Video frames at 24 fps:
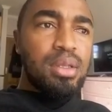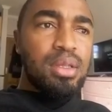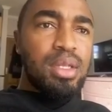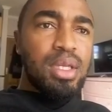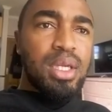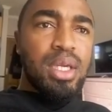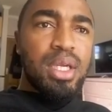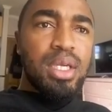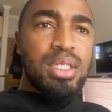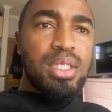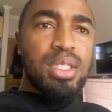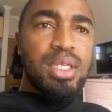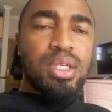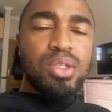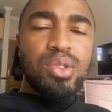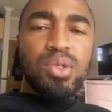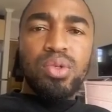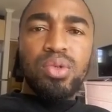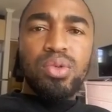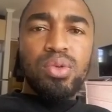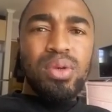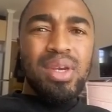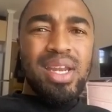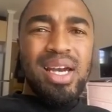The kids get
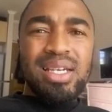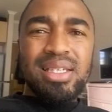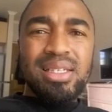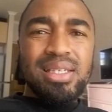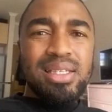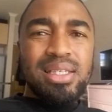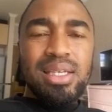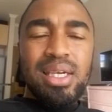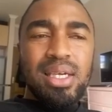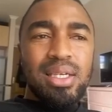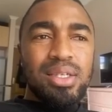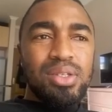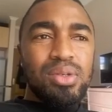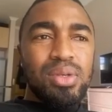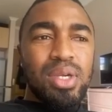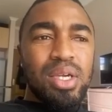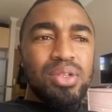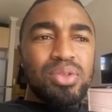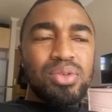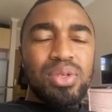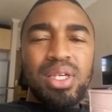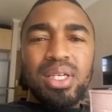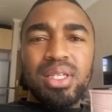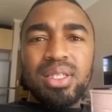to do nice things. You
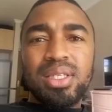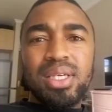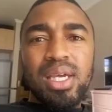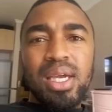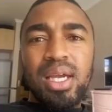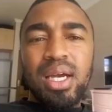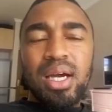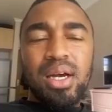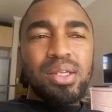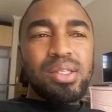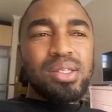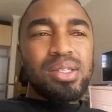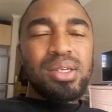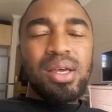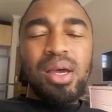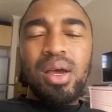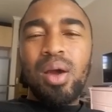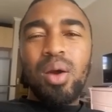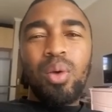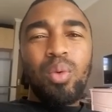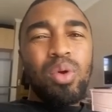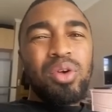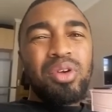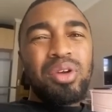get to eat takeouts.
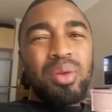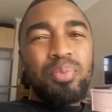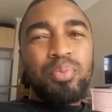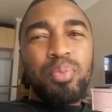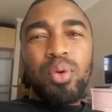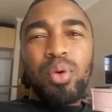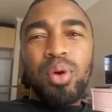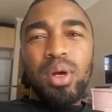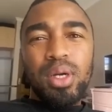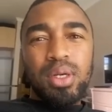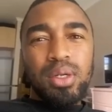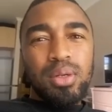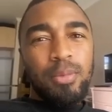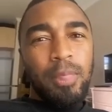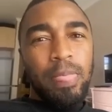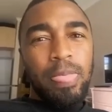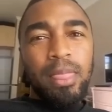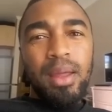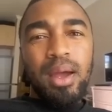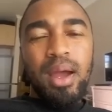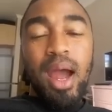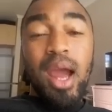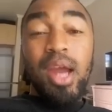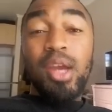We're not poor.
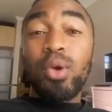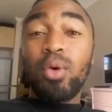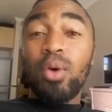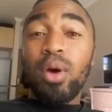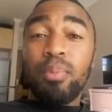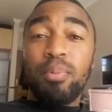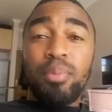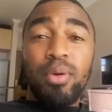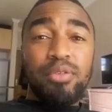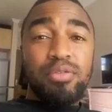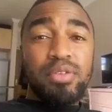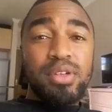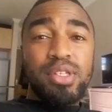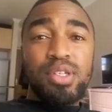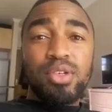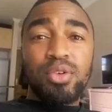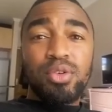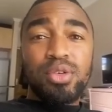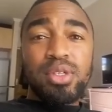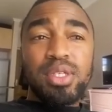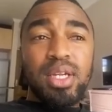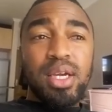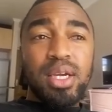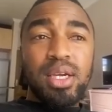I know what poverty
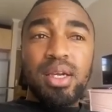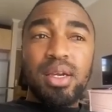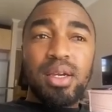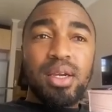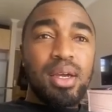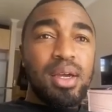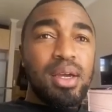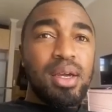looks like.